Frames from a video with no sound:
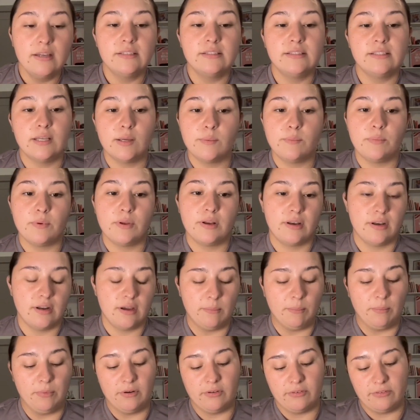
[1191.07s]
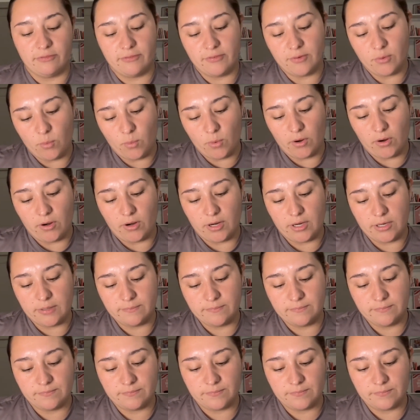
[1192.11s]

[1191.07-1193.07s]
Tip number 4,